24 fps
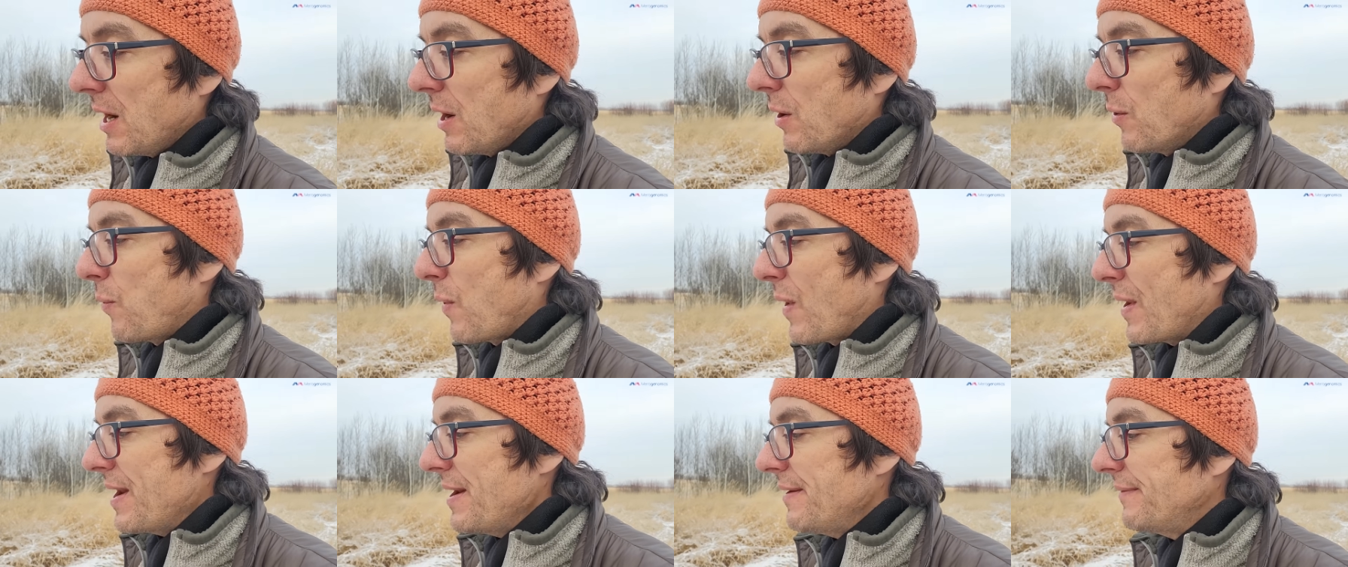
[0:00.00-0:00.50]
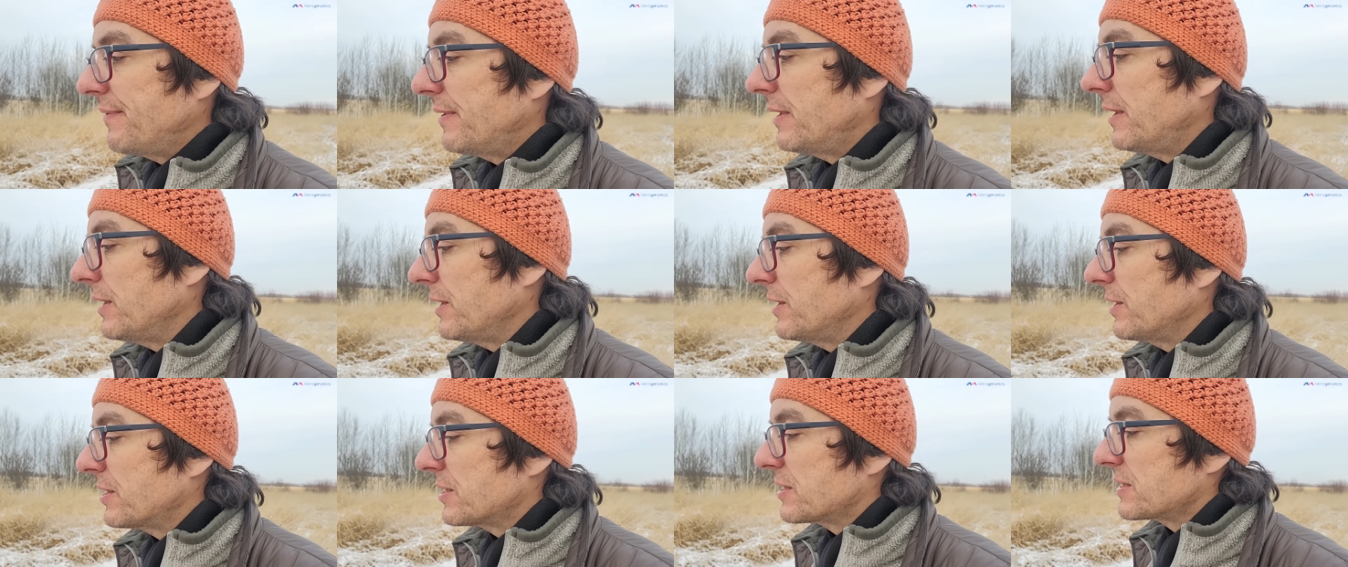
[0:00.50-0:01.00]

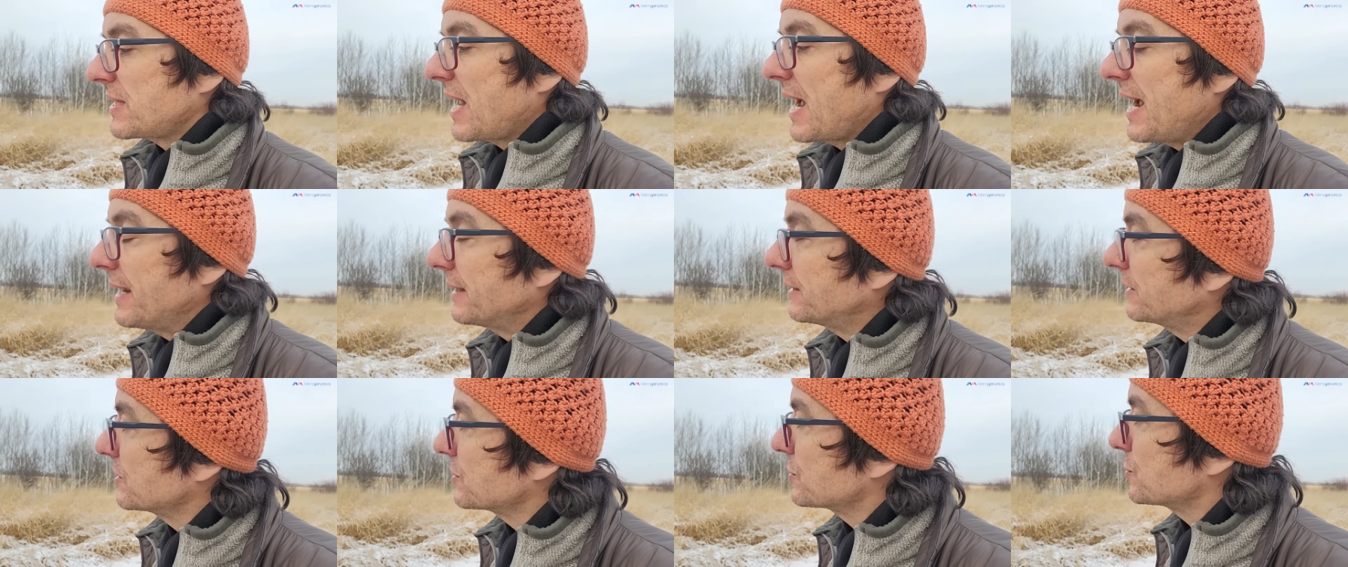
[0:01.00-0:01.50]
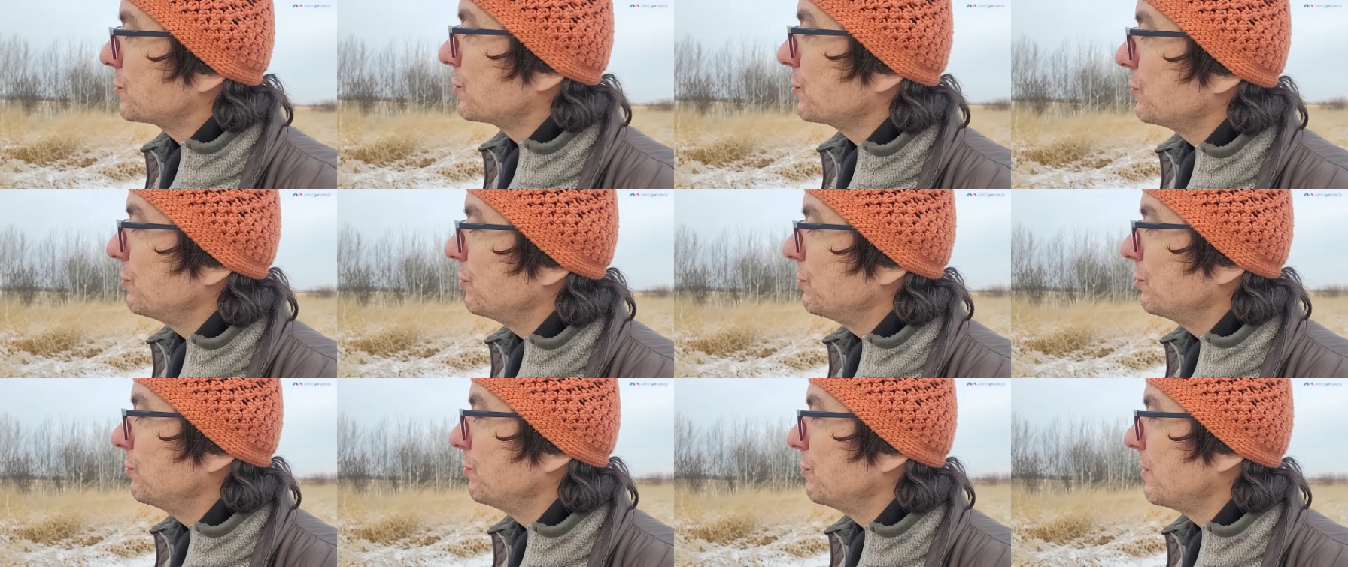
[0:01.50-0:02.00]
whenever scientists
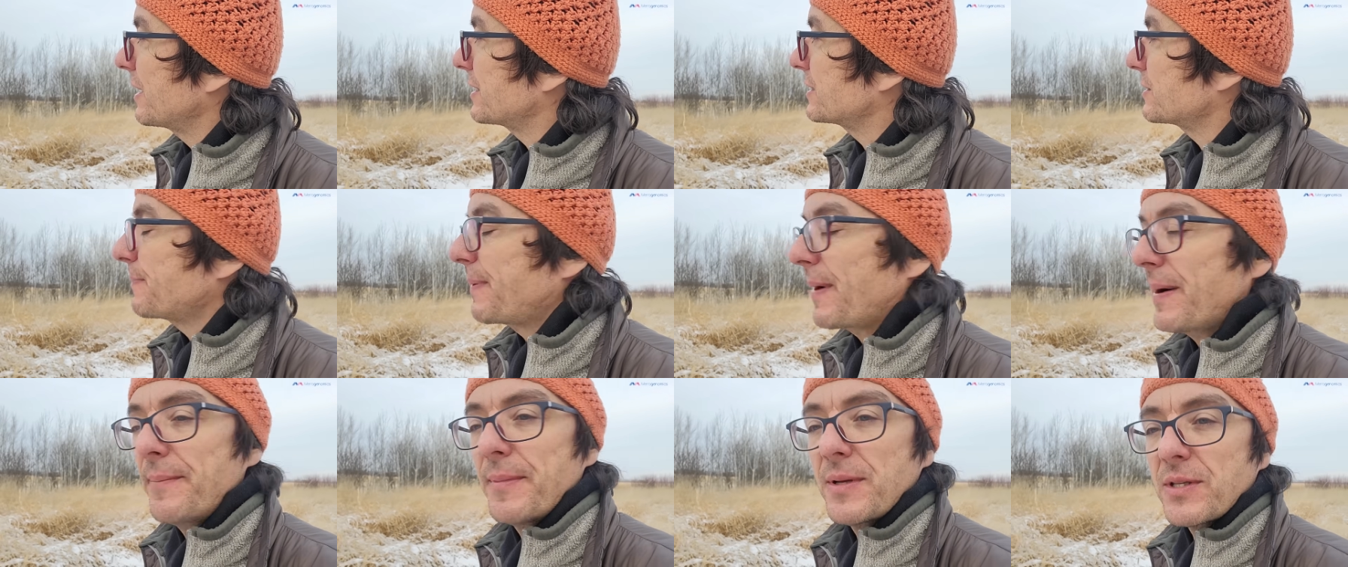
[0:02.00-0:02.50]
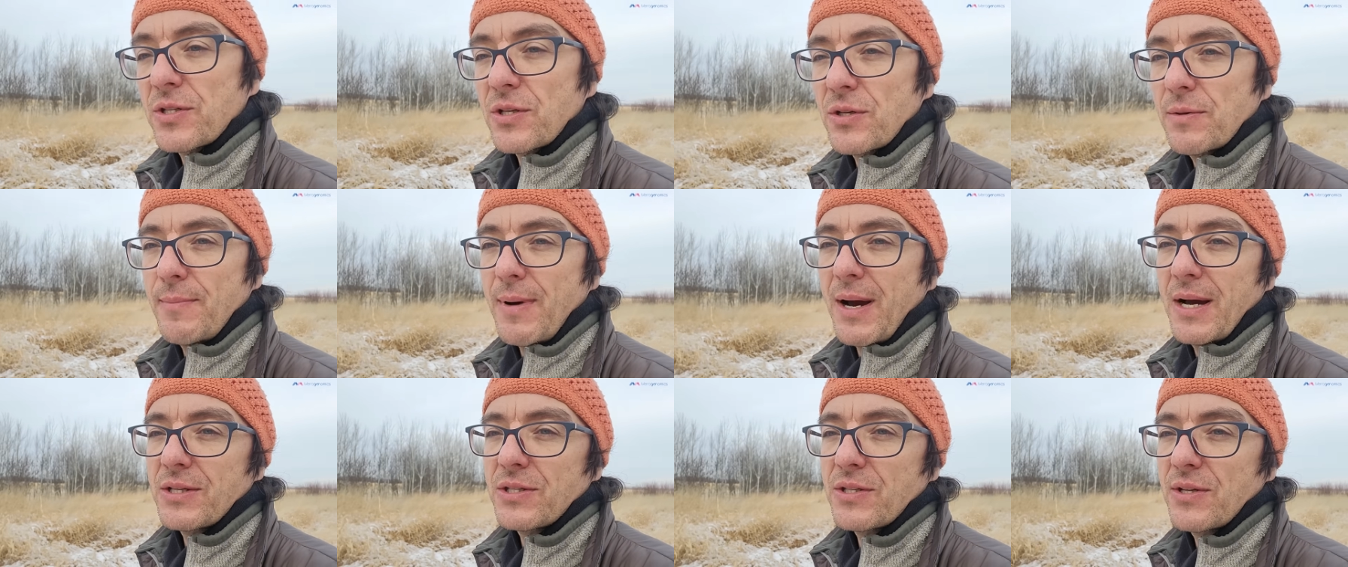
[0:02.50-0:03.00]
do experiments on
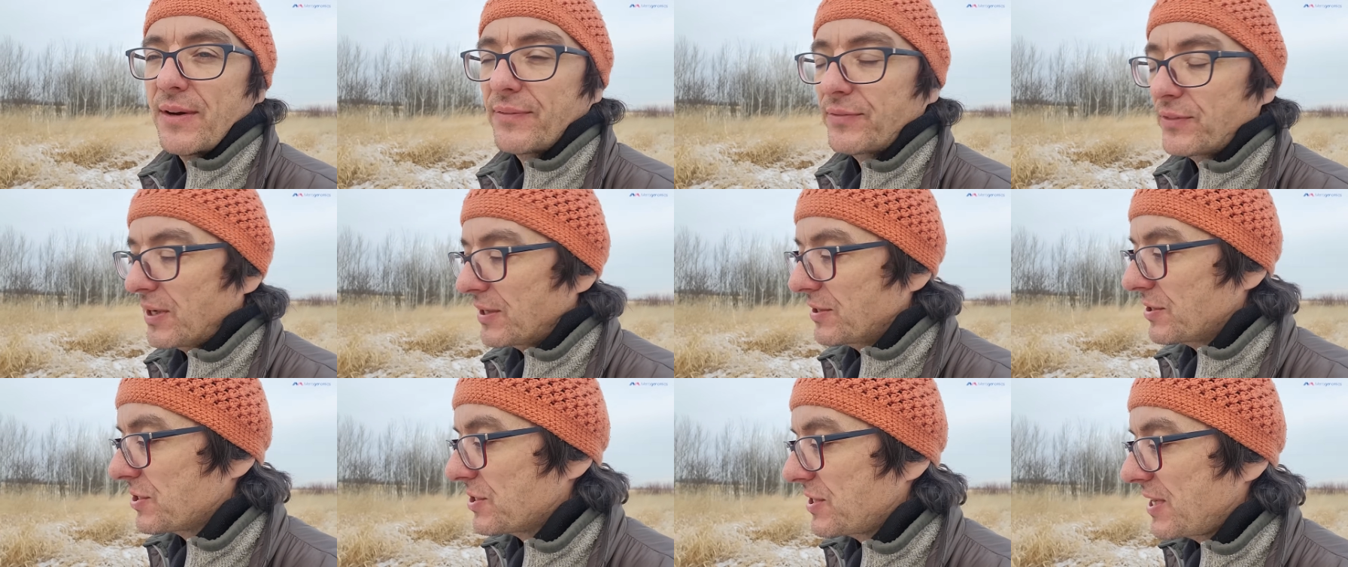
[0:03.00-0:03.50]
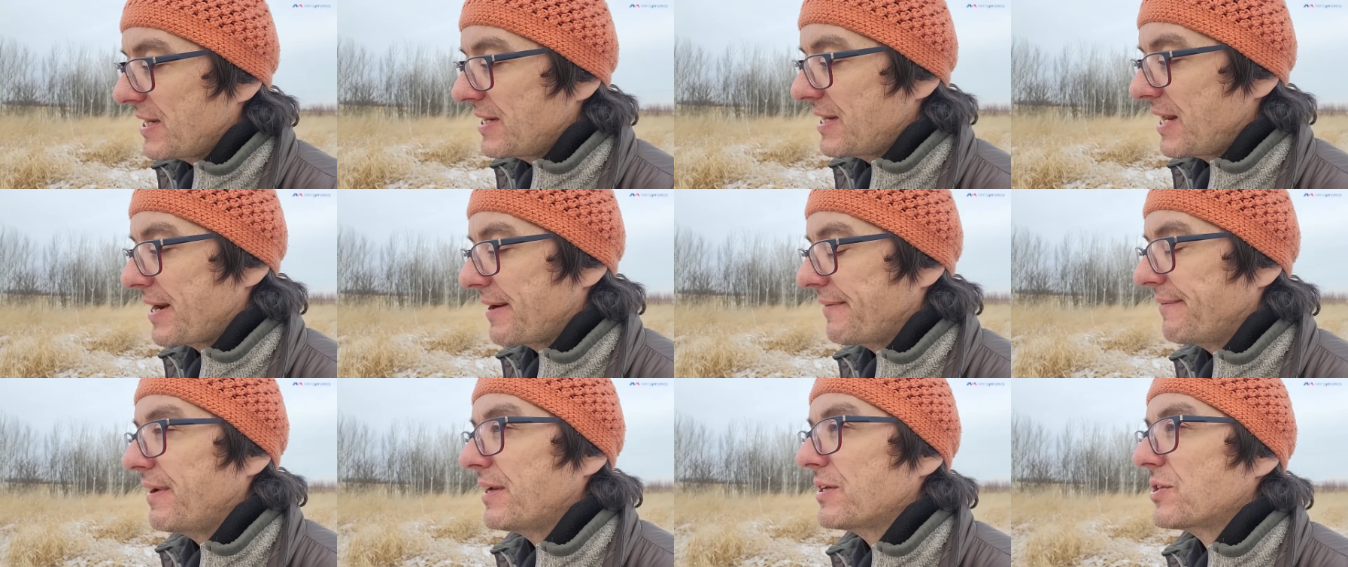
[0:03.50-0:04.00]
mice, you have to understand
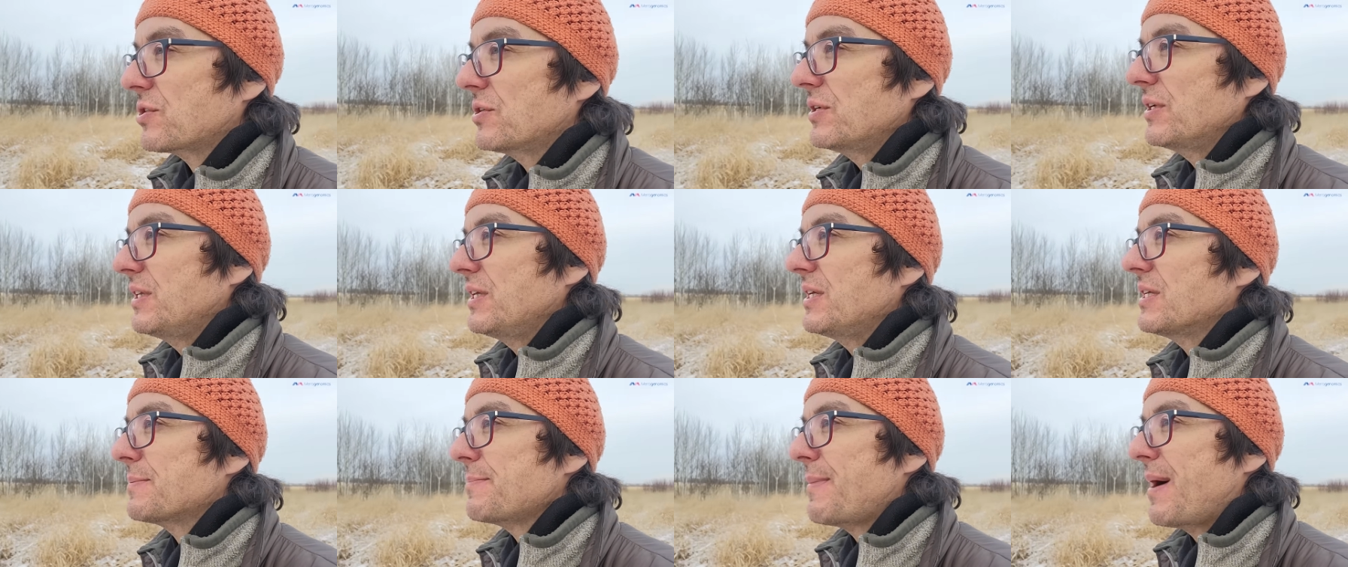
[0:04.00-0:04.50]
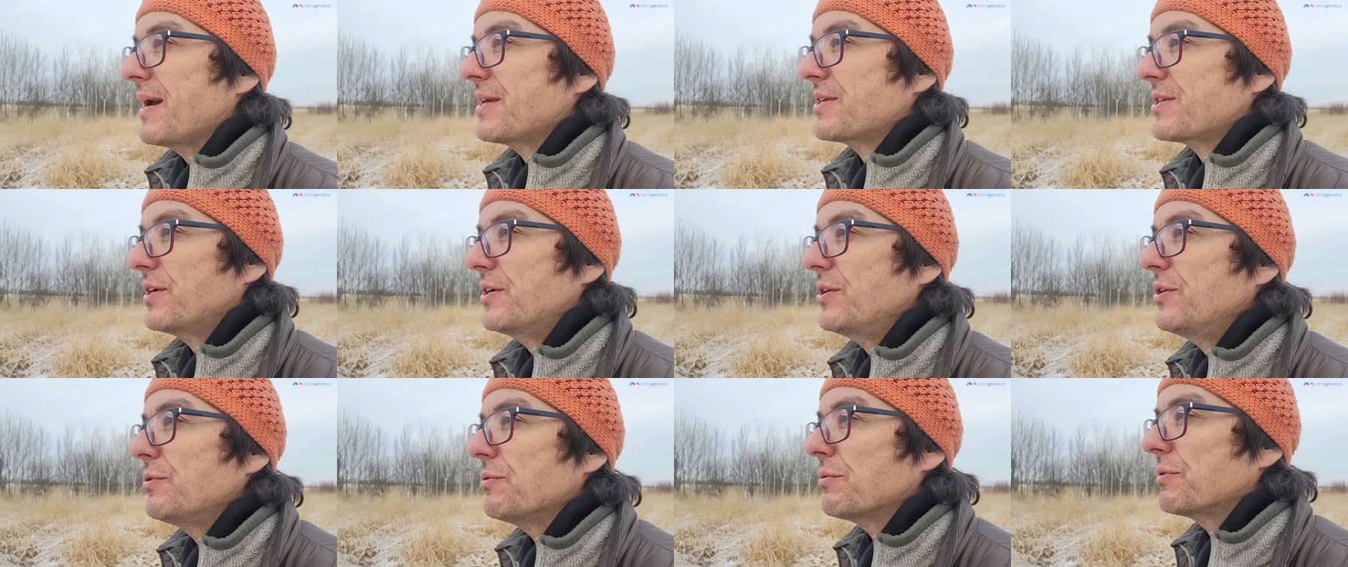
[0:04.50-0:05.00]
that eventually these mice
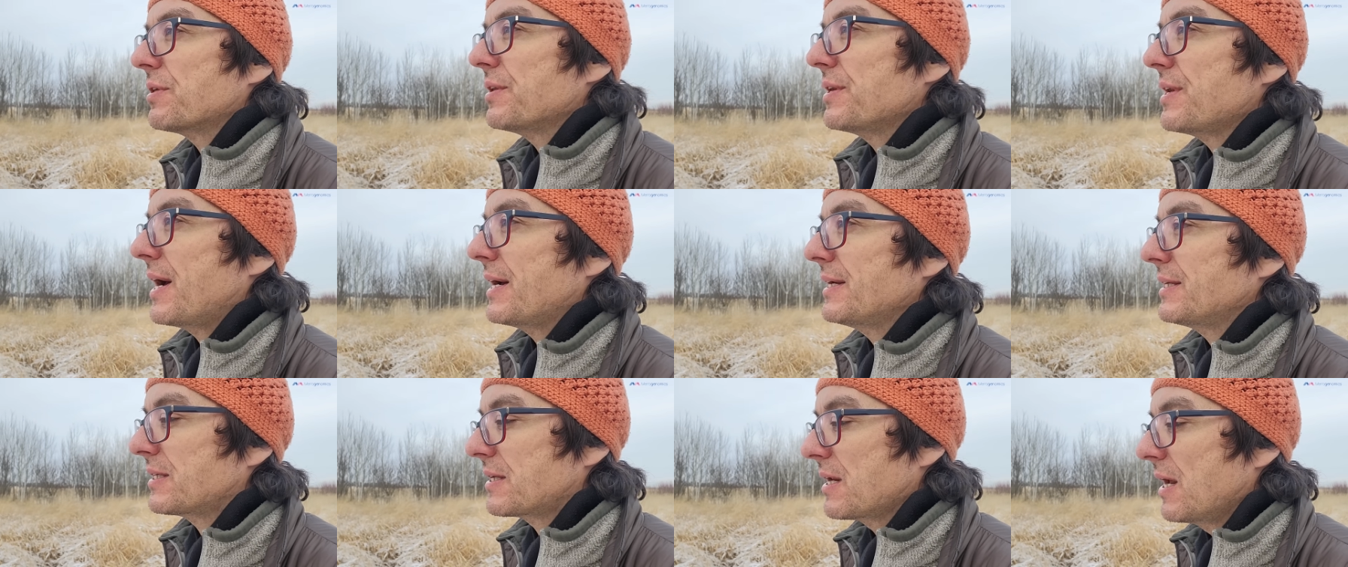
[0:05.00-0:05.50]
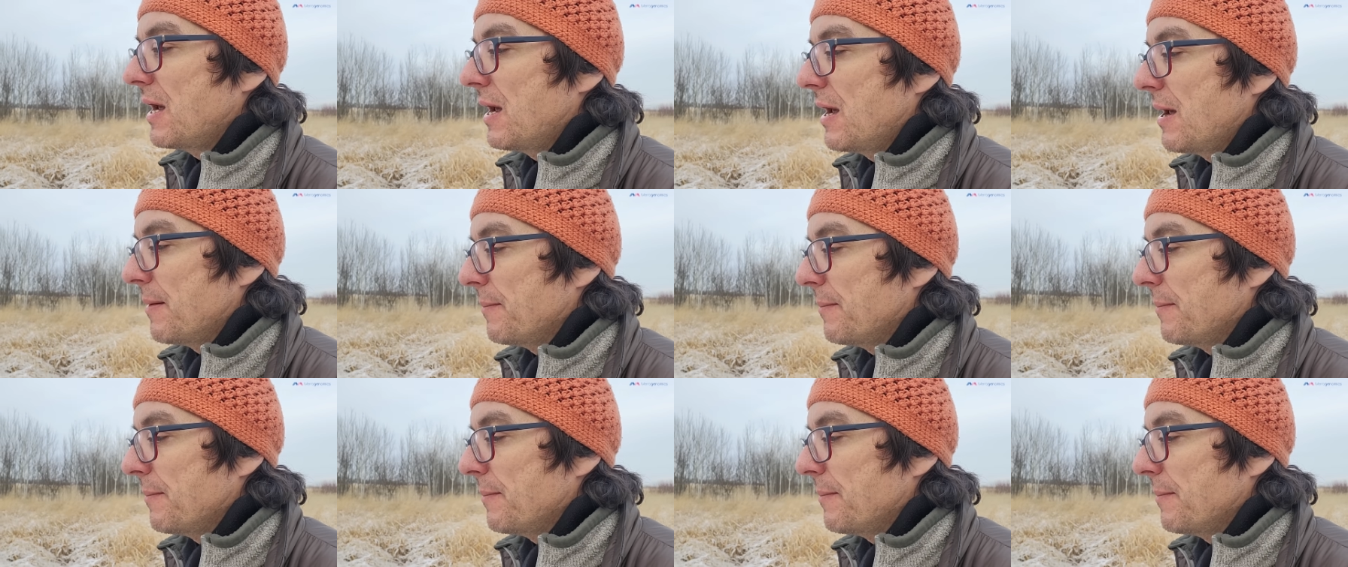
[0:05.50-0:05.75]
are euthanized